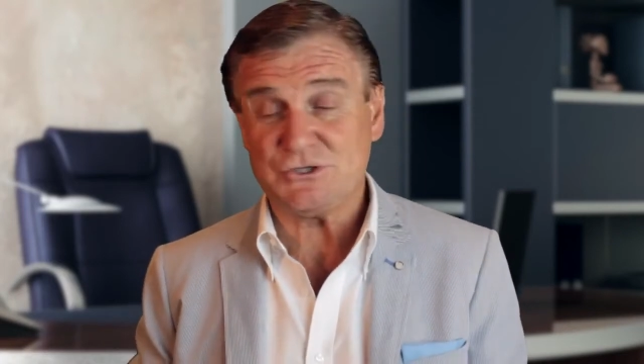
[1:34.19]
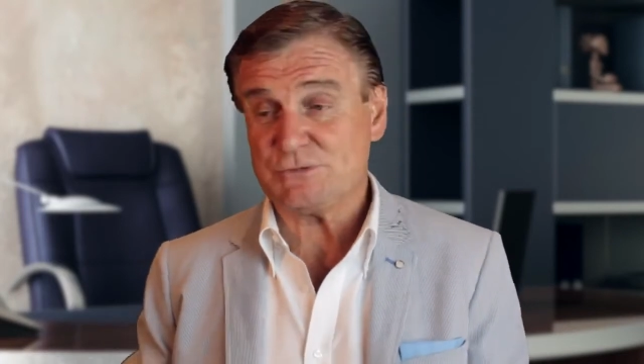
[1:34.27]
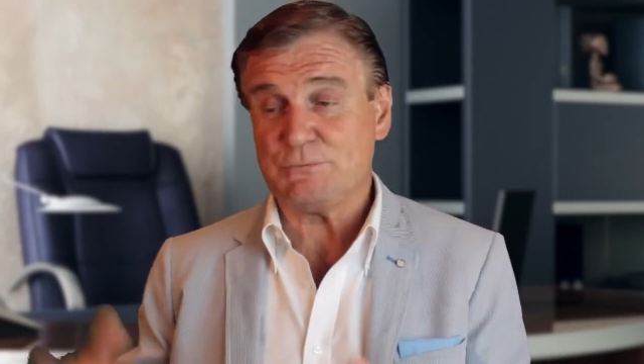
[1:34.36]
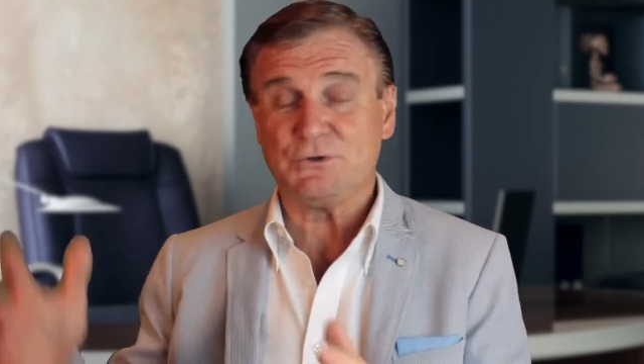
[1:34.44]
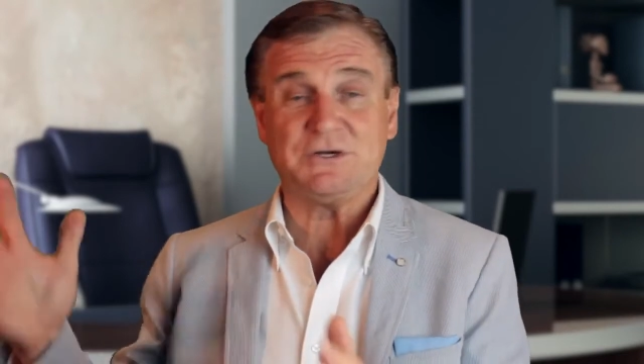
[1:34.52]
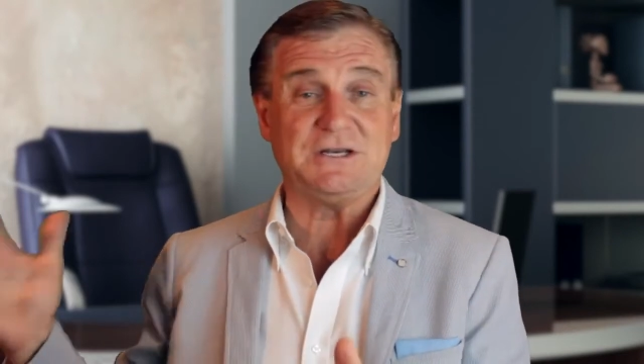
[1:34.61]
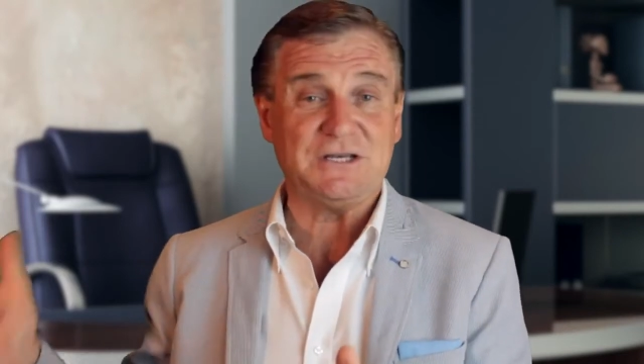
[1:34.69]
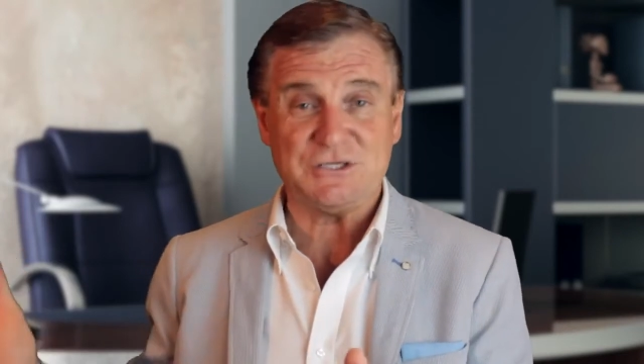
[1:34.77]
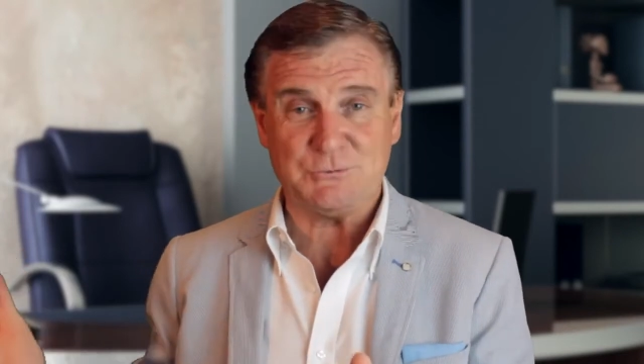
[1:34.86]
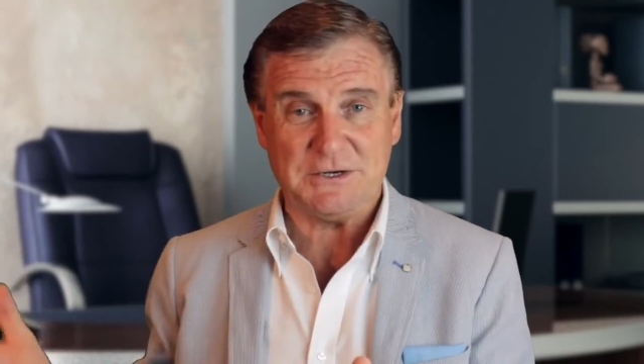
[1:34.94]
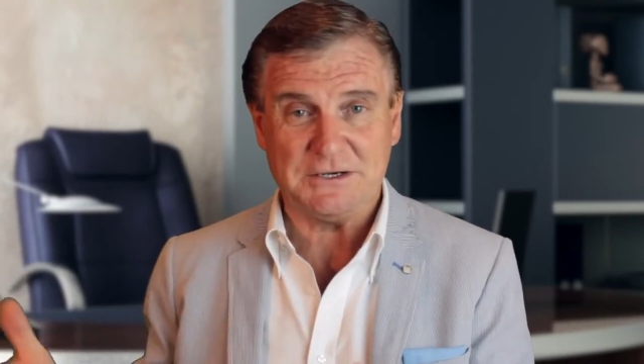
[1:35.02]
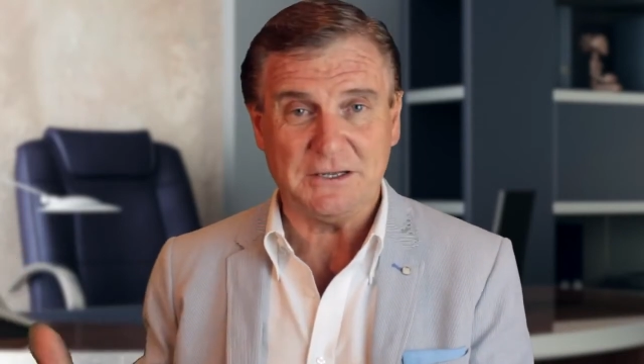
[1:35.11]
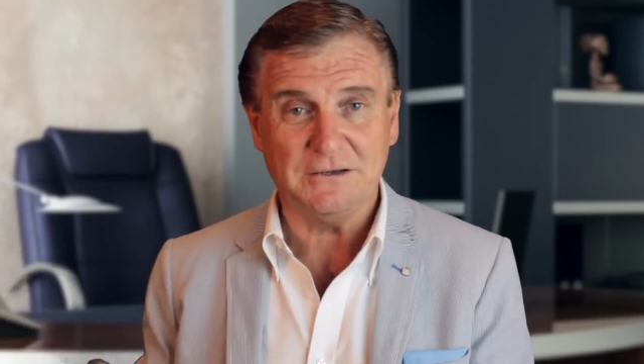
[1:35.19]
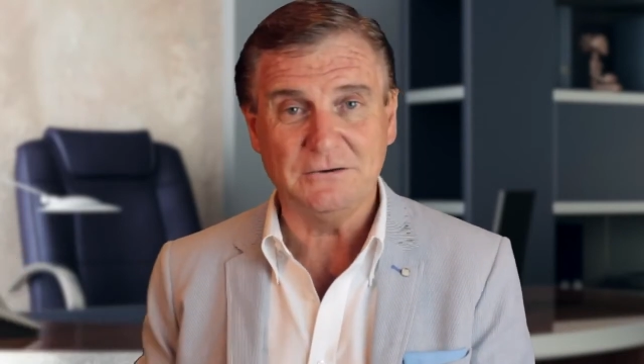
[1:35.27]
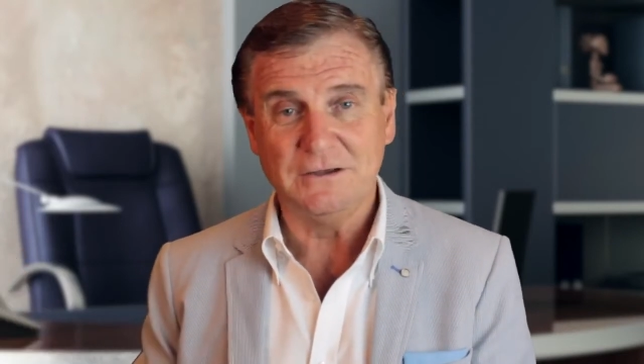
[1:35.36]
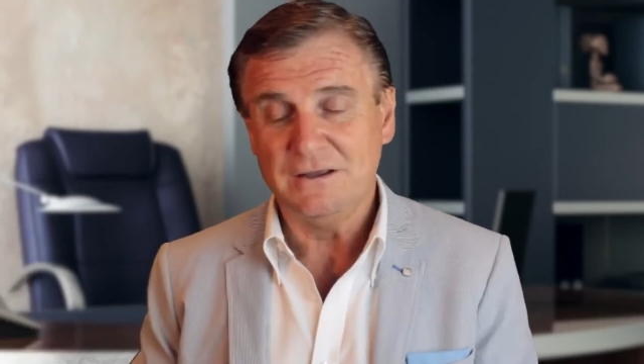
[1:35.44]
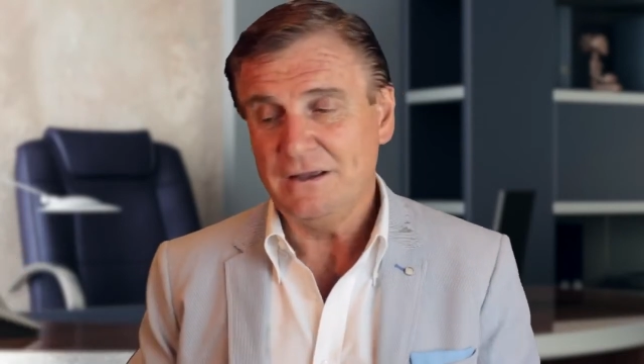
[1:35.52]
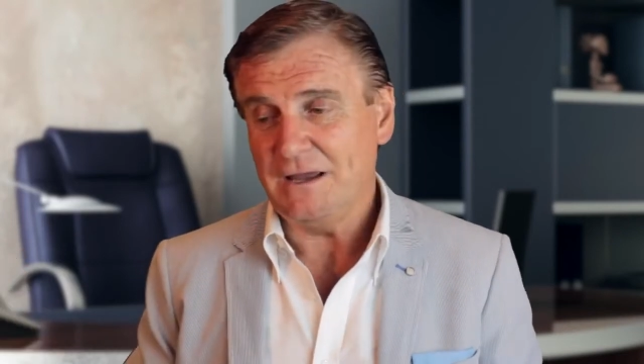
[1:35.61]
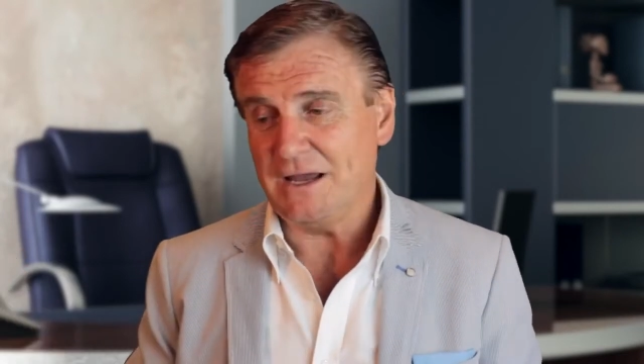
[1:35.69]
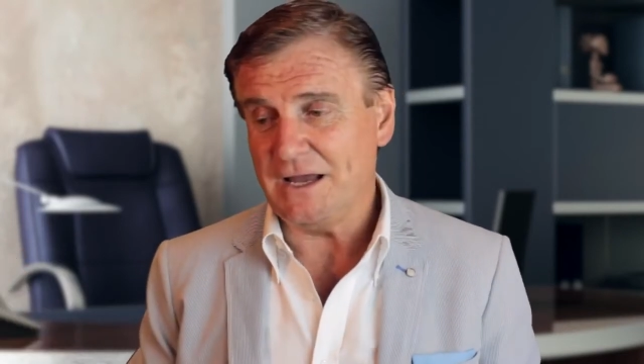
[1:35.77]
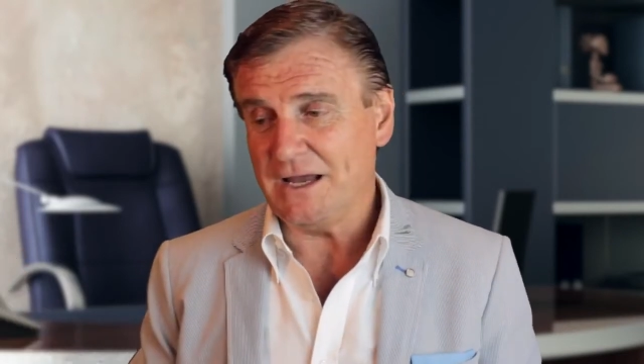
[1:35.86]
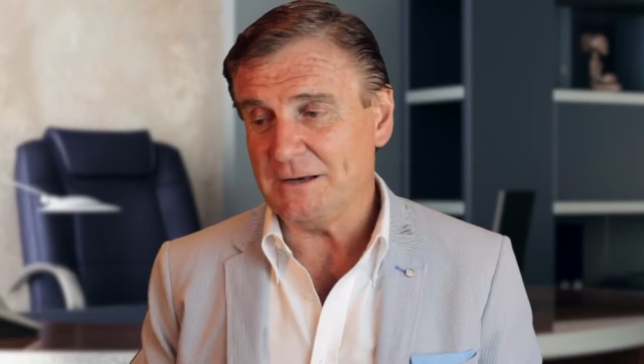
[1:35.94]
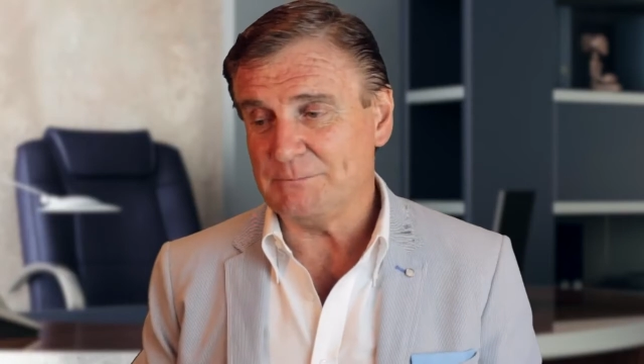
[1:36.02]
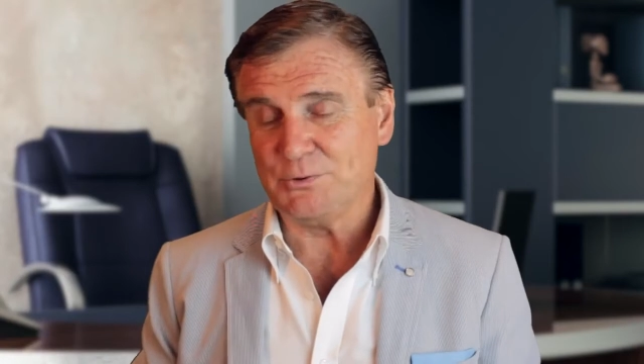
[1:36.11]
He just put it in his window
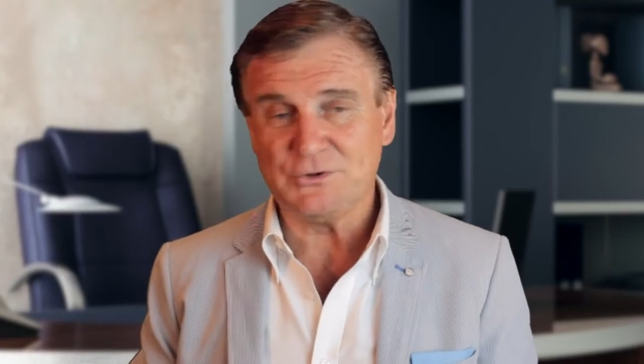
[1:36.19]
and